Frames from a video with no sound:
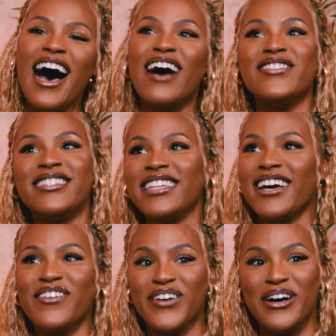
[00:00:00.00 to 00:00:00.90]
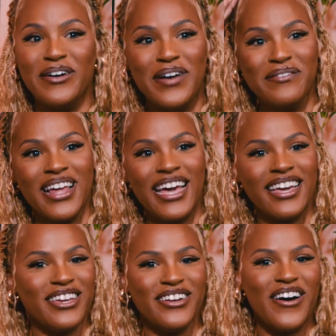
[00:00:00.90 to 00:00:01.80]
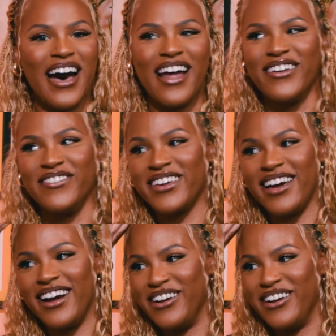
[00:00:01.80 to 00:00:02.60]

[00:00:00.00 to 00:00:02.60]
I'm sick of them. I'm like, I don't even care